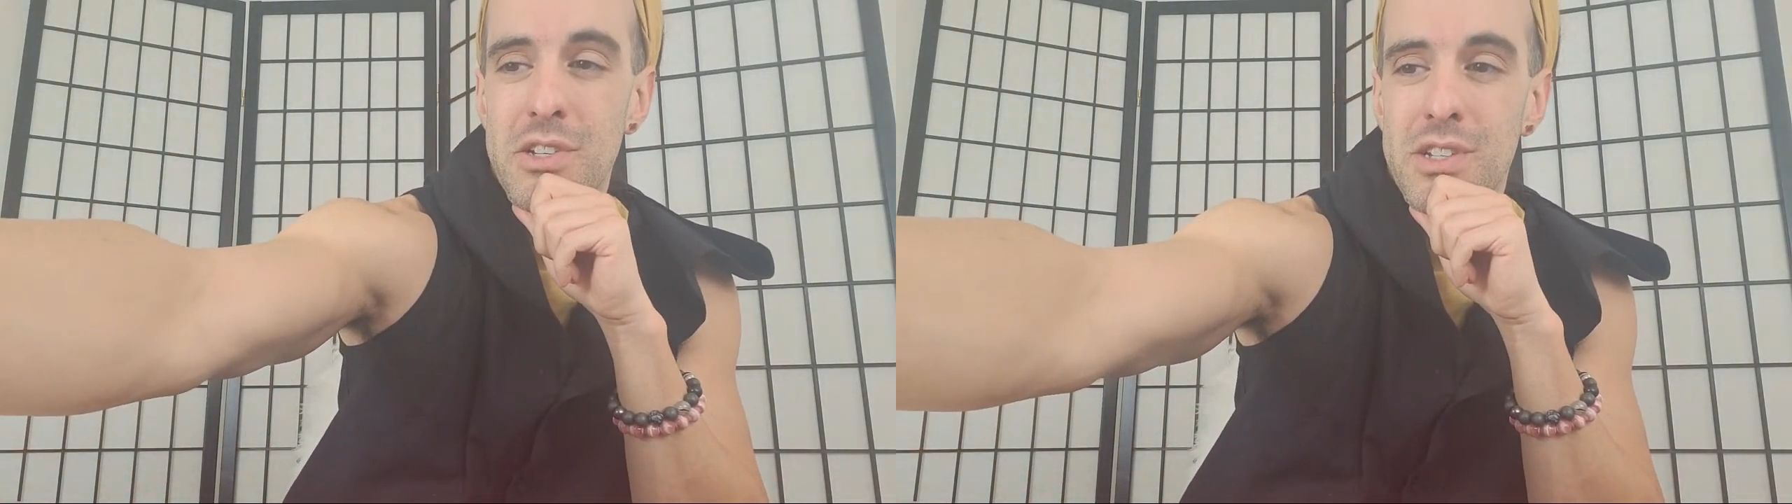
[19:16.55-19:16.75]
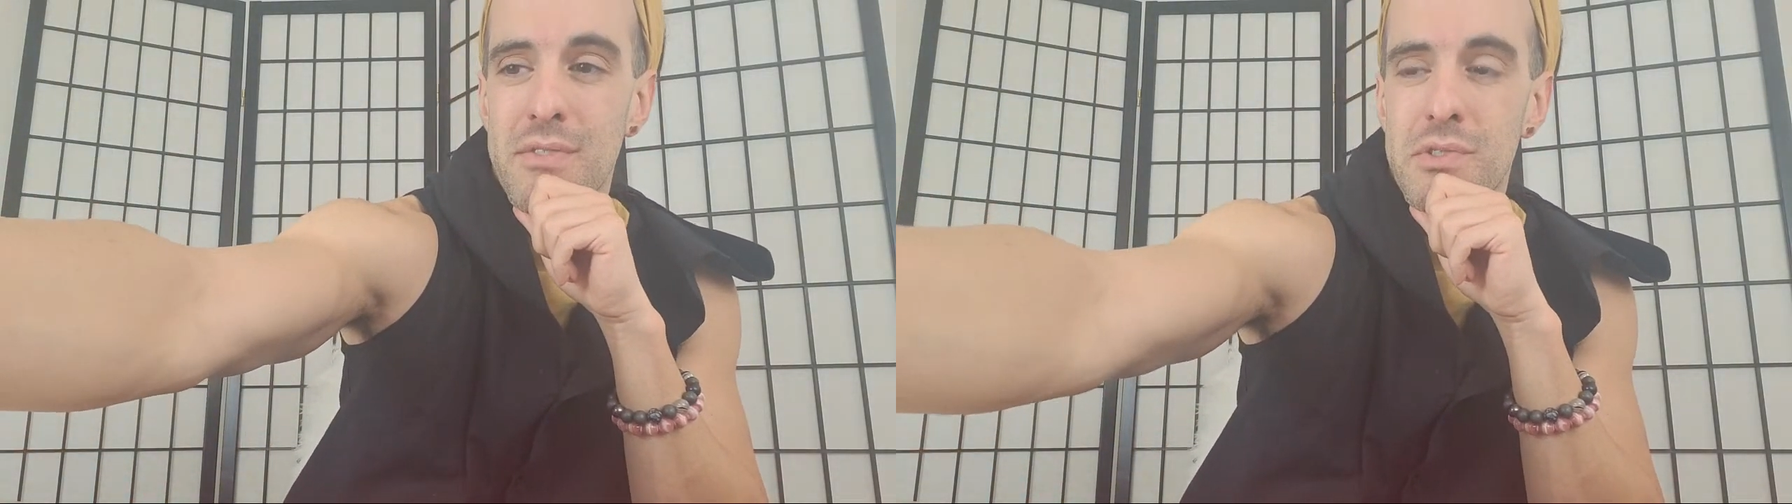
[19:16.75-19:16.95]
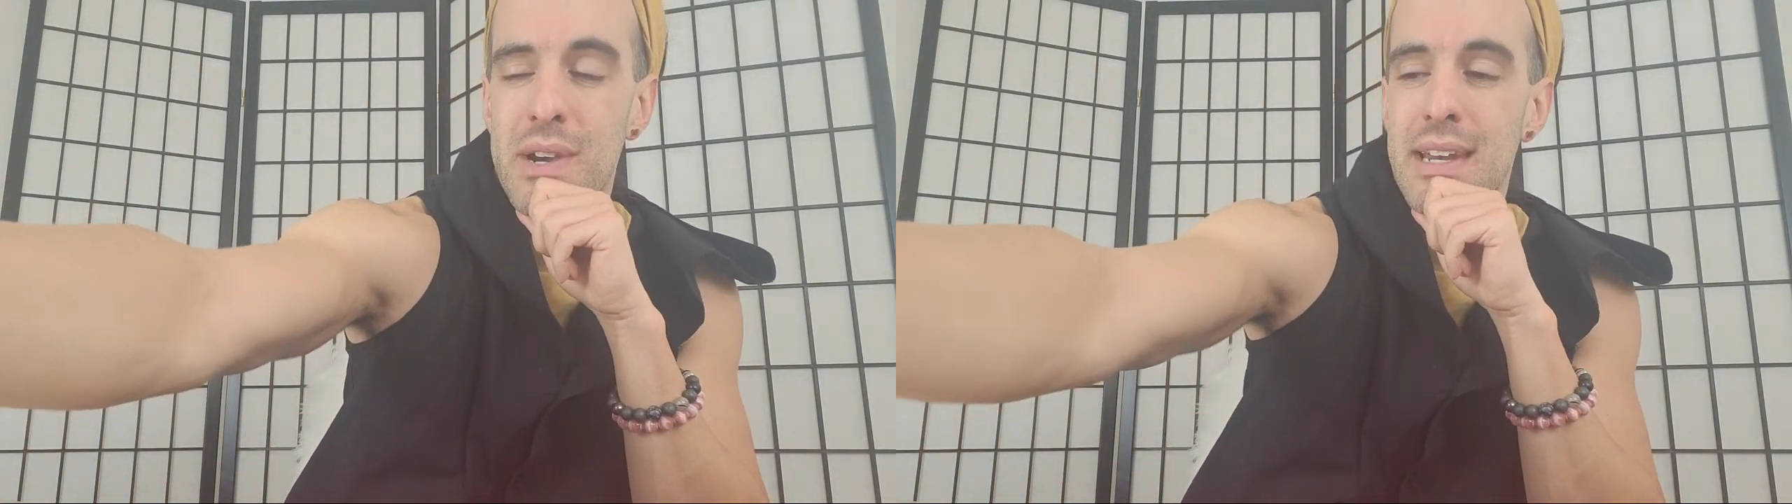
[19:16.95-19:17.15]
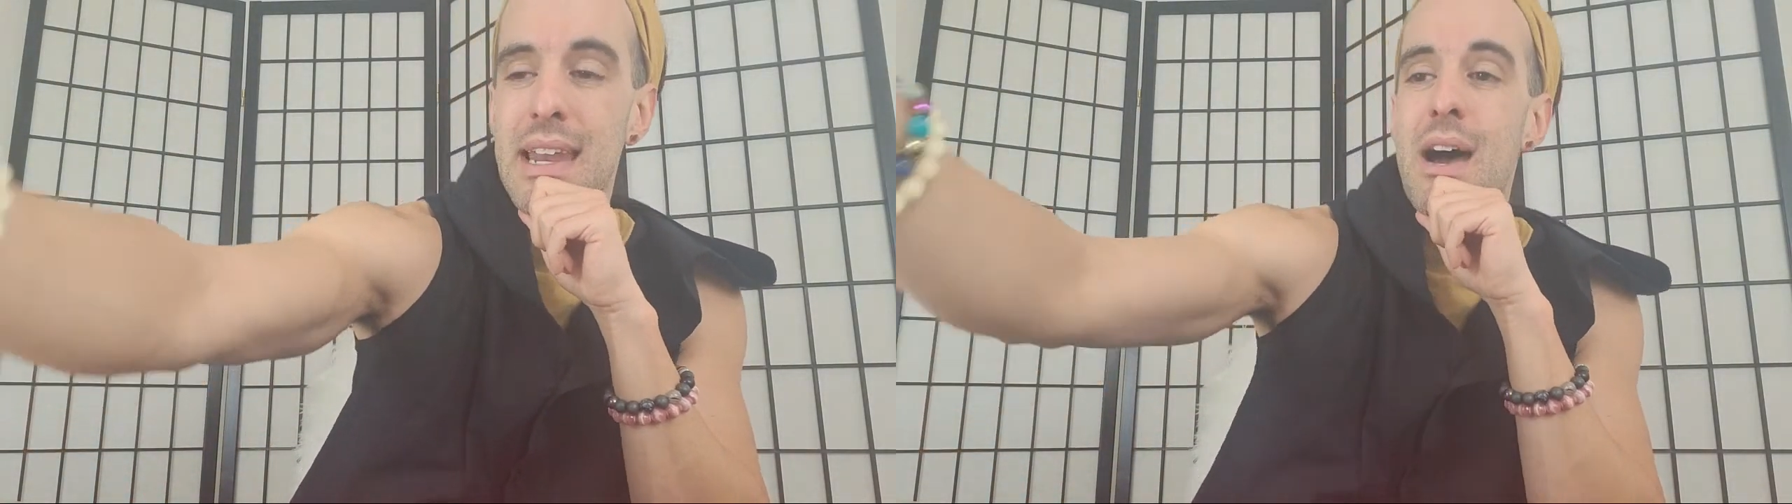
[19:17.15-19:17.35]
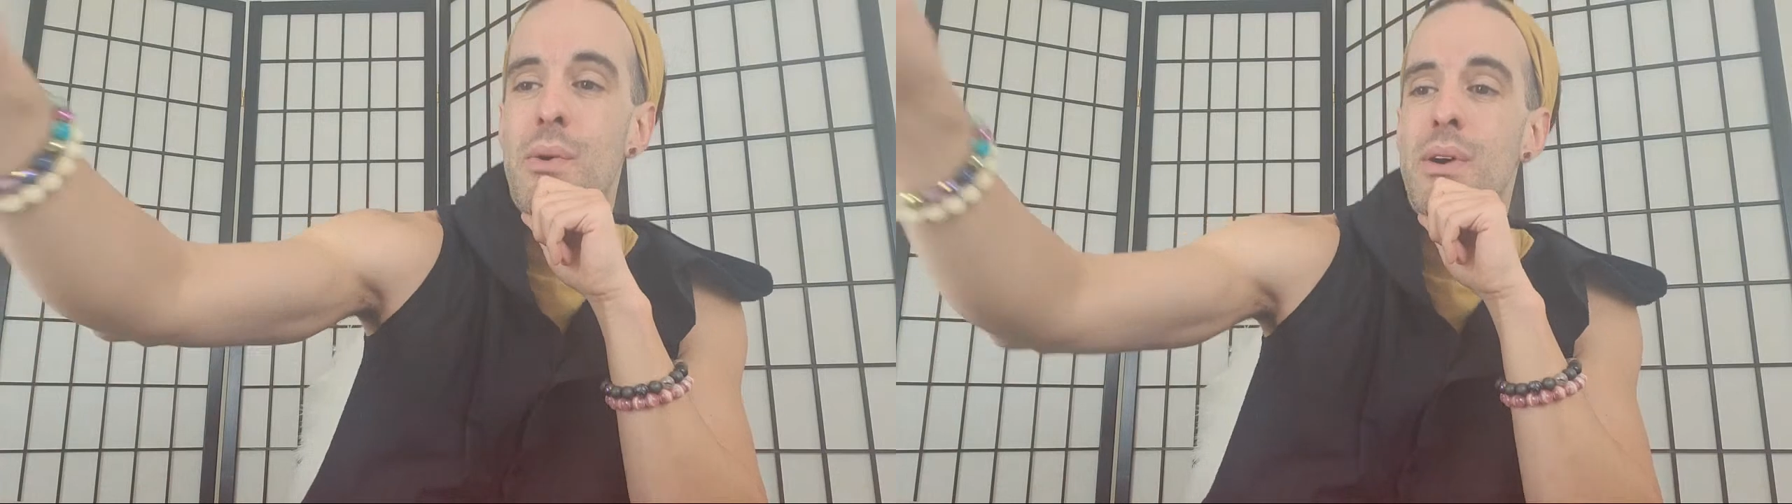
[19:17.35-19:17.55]
shifts right
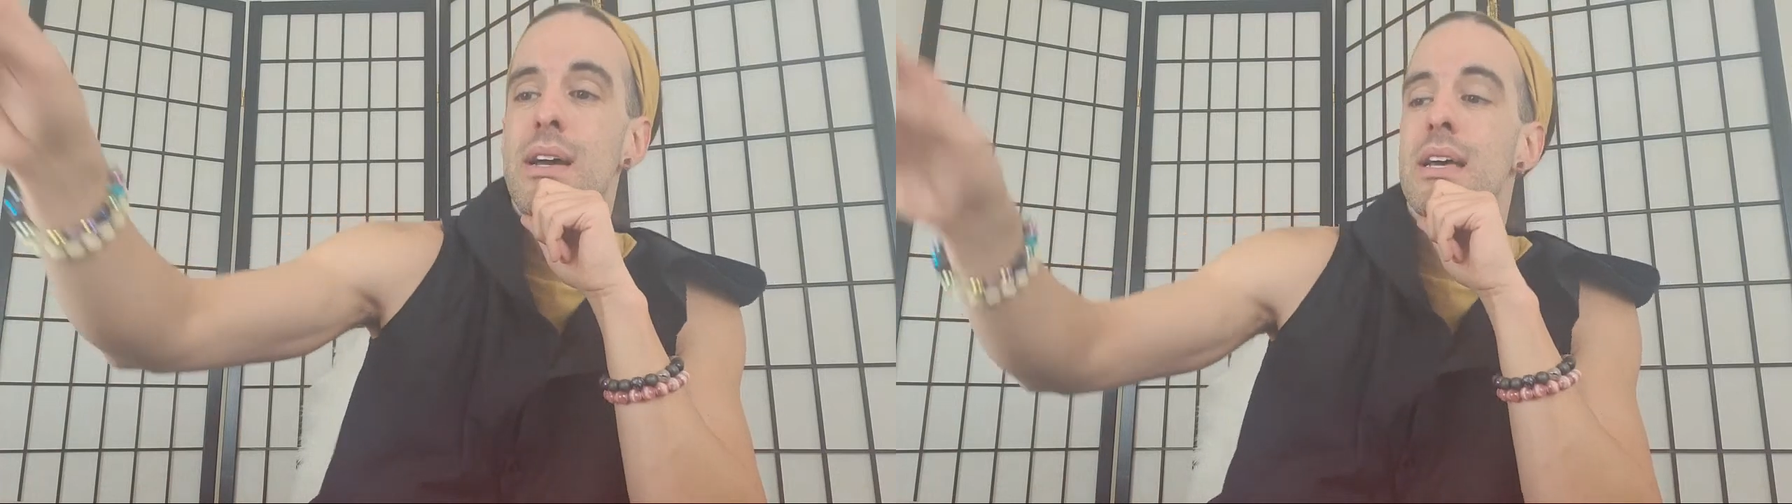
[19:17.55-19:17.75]
now.